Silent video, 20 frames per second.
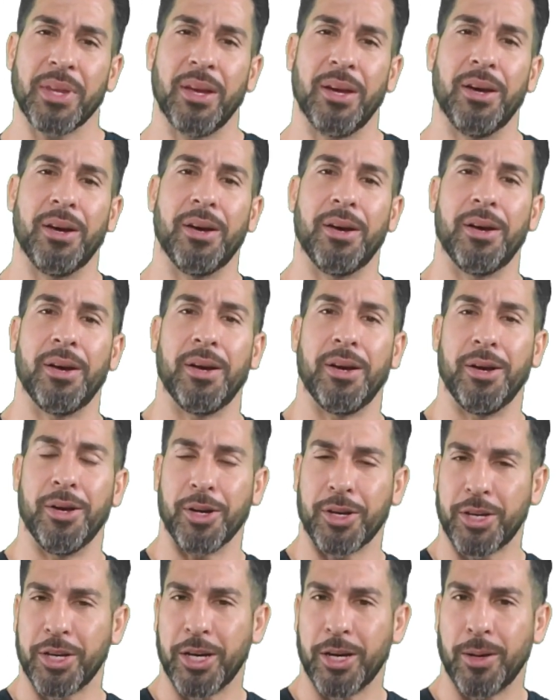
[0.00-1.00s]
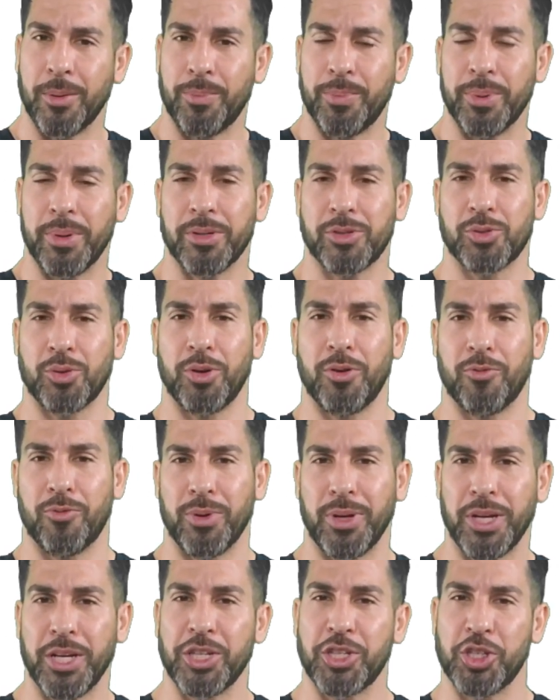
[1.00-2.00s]
a hookup sort of
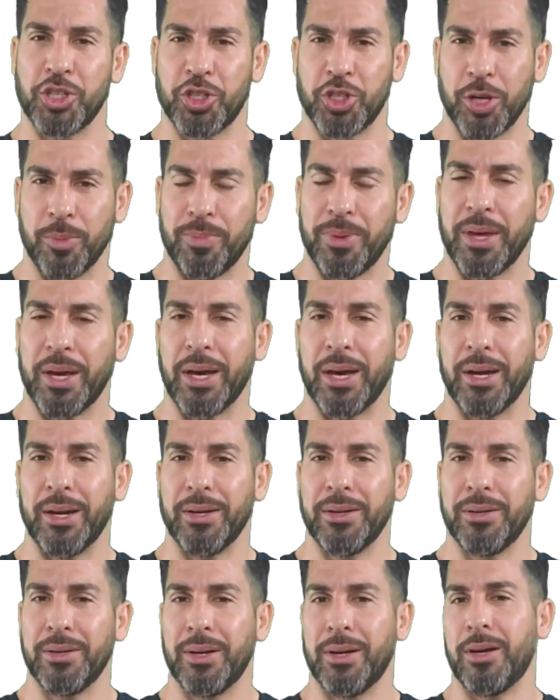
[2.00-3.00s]
relationship that